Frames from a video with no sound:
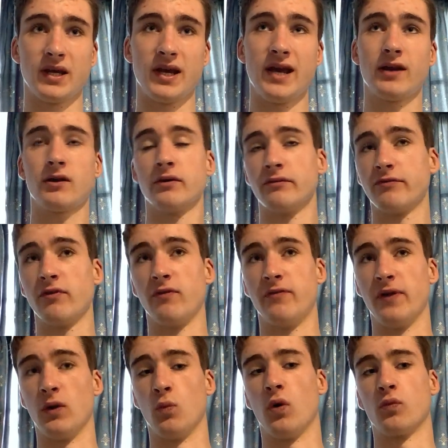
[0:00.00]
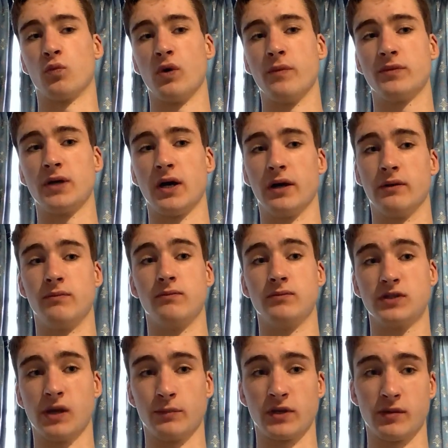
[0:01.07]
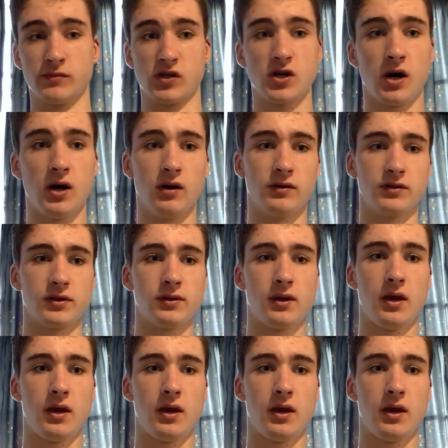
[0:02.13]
It can fulfill what Riptide sometimes can't.